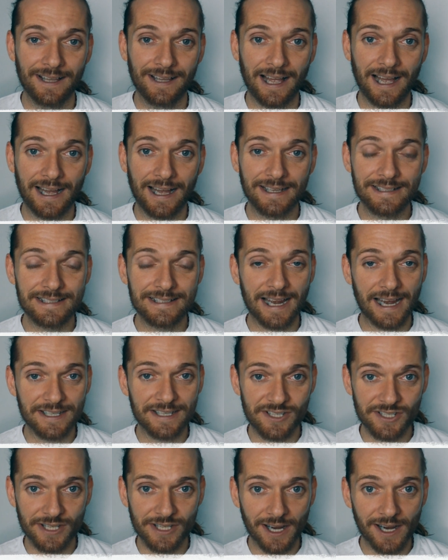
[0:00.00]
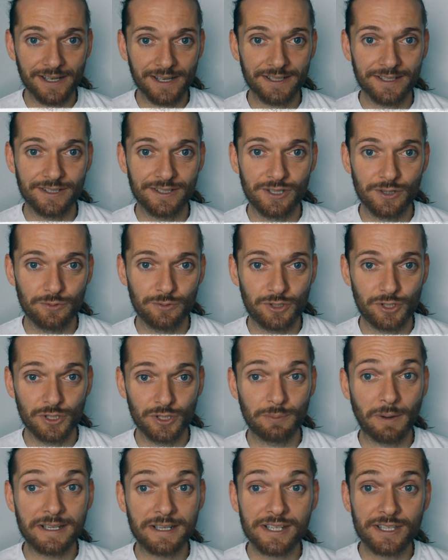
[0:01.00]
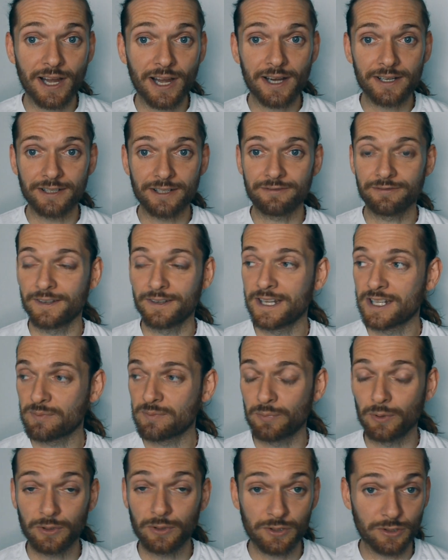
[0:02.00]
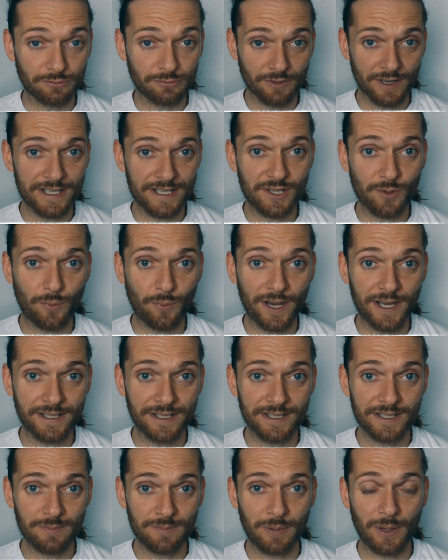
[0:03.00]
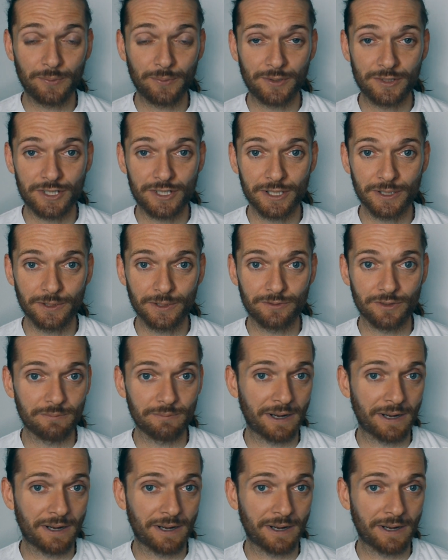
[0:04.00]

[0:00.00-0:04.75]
And I started YouTube, I started Facebook to raise awareness about the children.